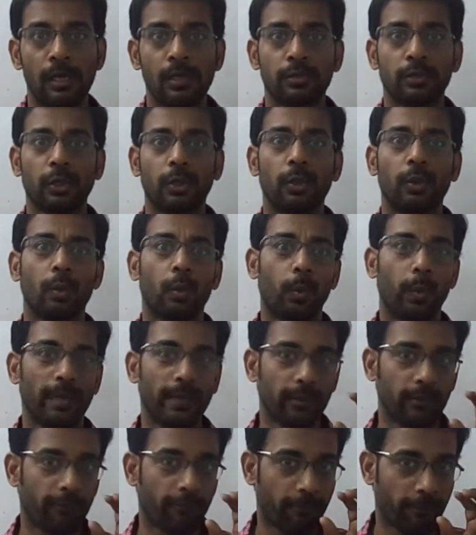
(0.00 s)
So when
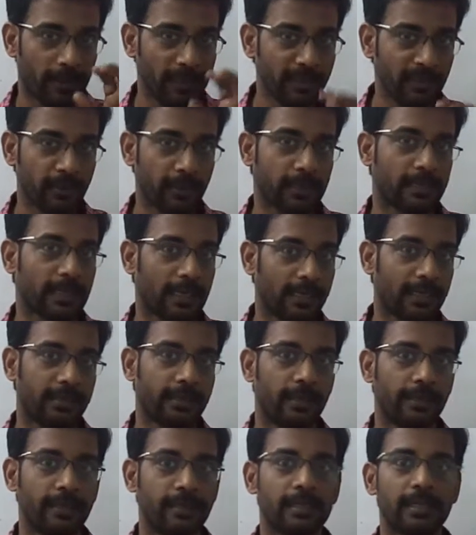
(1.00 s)
you find your target
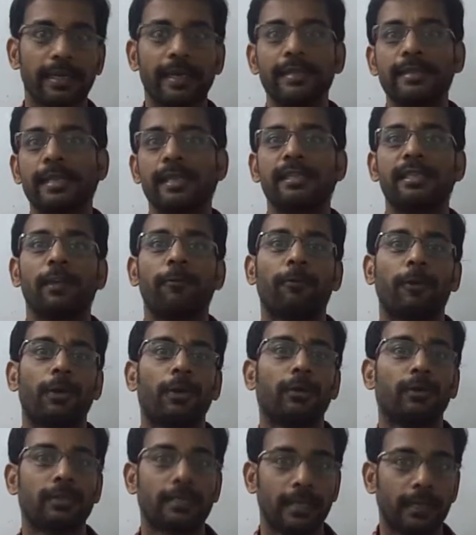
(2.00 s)
audience, it's easy for
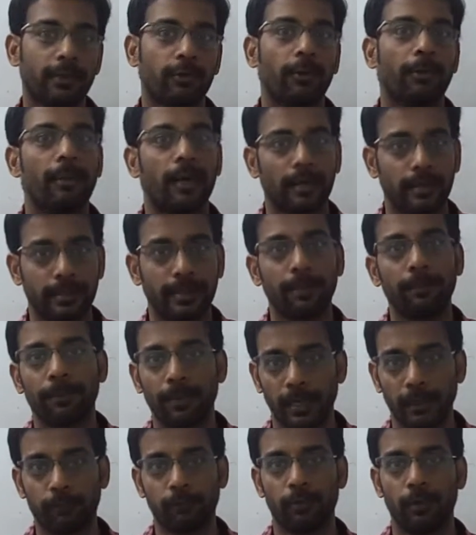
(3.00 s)
you to select your marketing
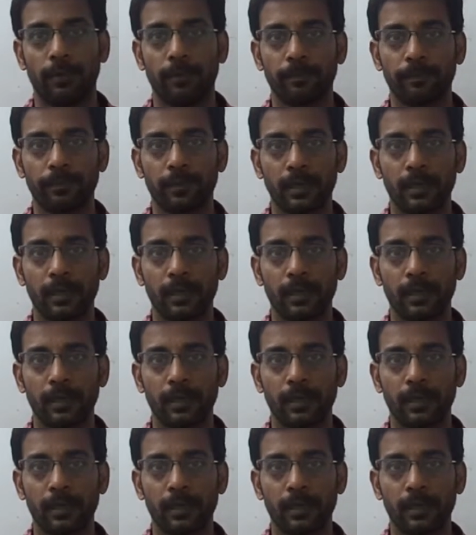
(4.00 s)
platform.